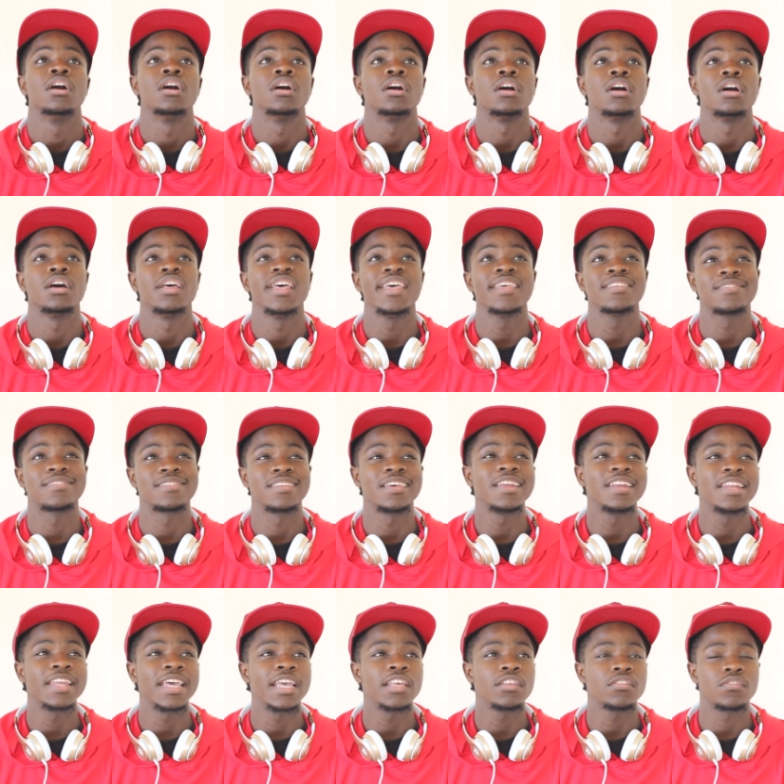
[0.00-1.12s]
Uh, it's
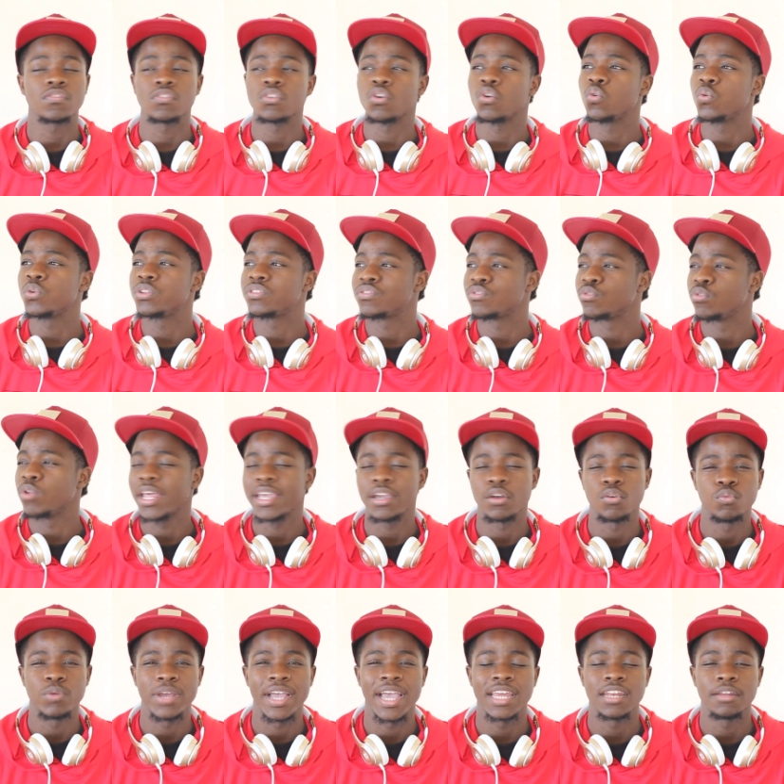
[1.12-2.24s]
Sunday, so it's like
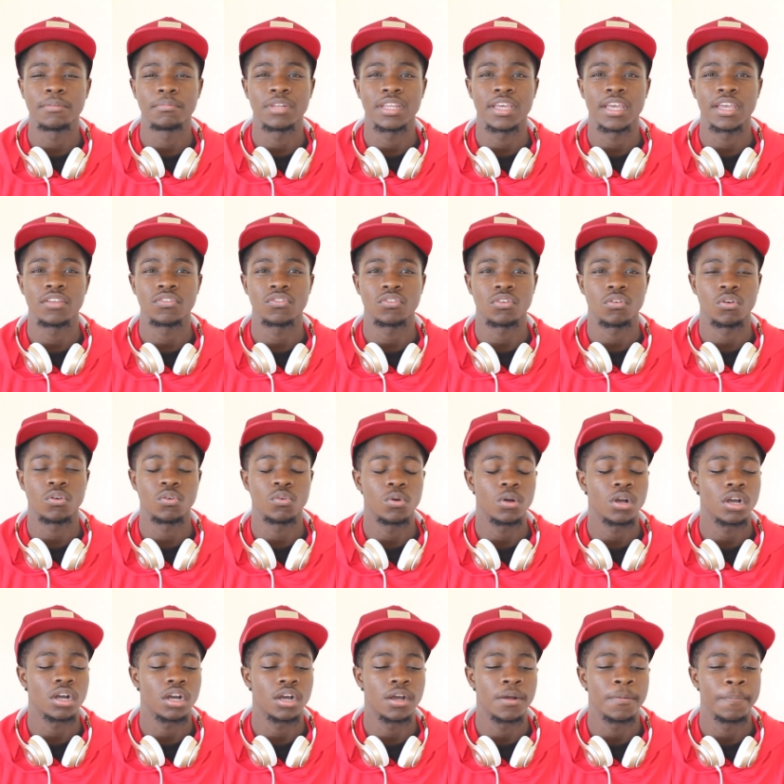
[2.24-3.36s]
a random day. So
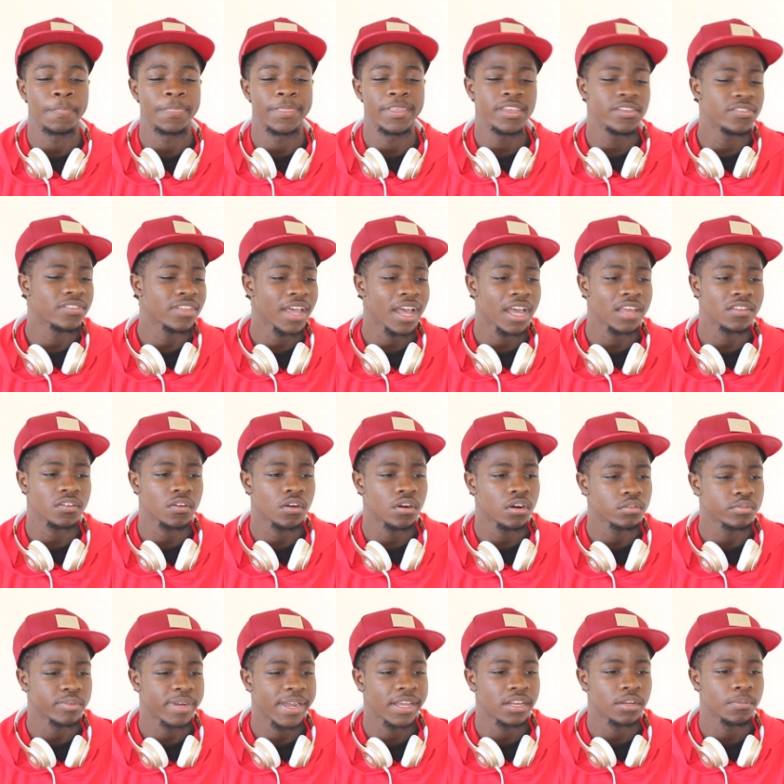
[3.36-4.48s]
um, these guys
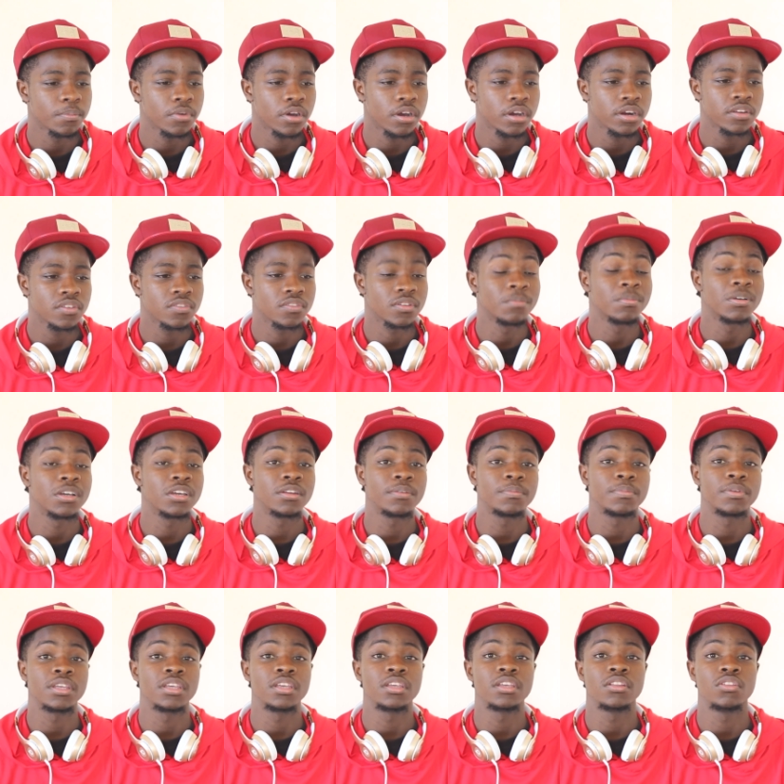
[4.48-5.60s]
aren't random artists. I'm gonna
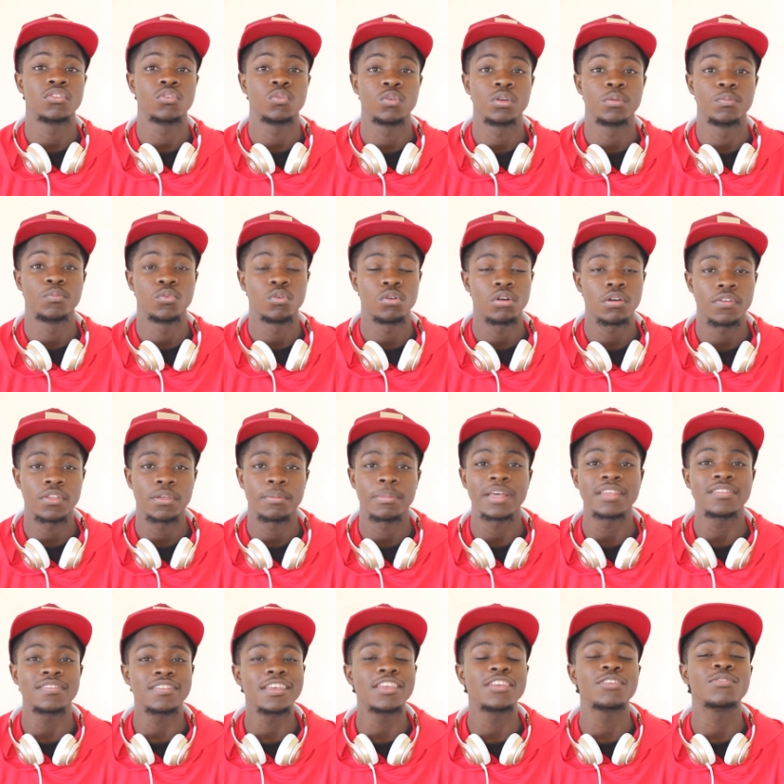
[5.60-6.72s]
be doing more of them. I
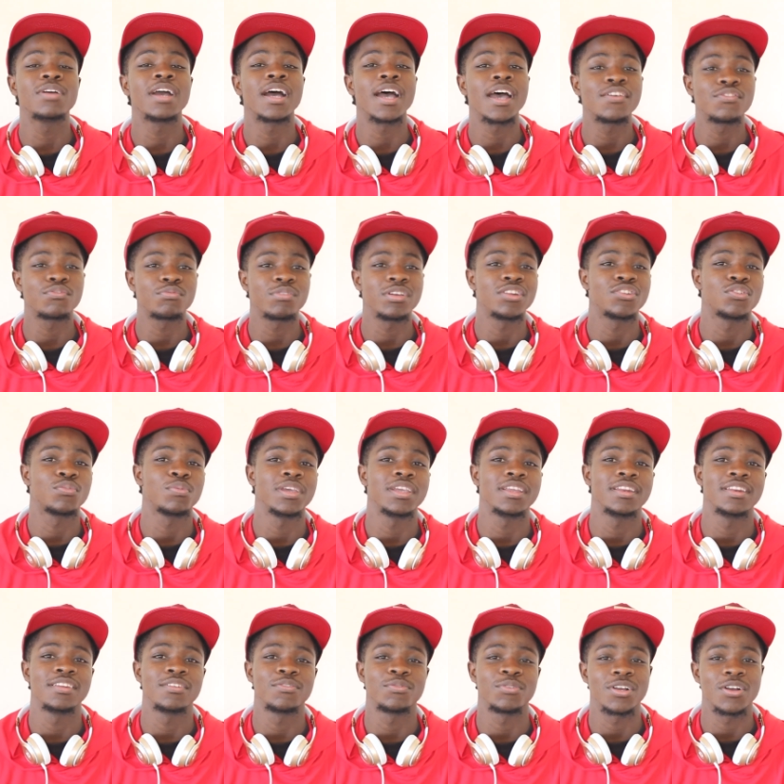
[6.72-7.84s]
see you guys
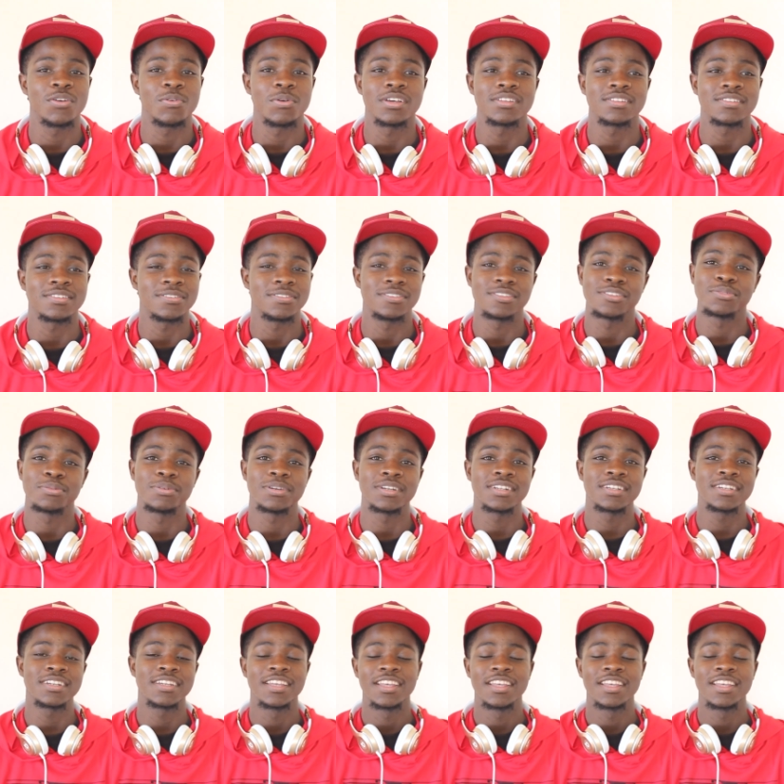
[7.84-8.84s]
retweeting the requests on Twitter.